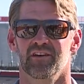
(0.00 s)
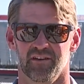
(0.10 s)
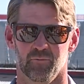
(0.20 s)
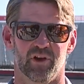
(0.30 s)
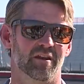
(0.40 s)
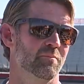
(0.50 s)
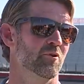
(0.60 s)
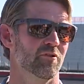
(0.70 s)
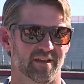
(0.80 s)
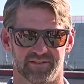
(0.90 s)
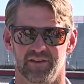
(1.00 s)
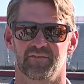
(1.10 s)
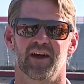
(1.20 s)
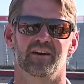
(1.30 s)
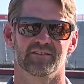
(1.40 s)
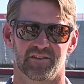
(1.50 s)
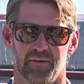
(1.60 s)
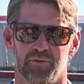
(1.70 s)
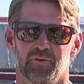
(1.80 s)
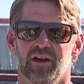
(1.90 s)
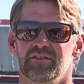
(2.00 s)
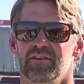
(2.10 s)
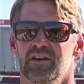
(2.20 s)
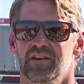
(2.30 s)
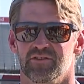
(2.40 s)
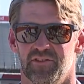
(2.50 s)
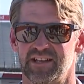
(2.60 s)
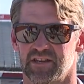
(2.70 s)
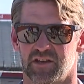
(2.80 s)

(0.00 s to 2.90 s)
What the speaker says: and we had to pull that stuff out. It stopped the race. So that's a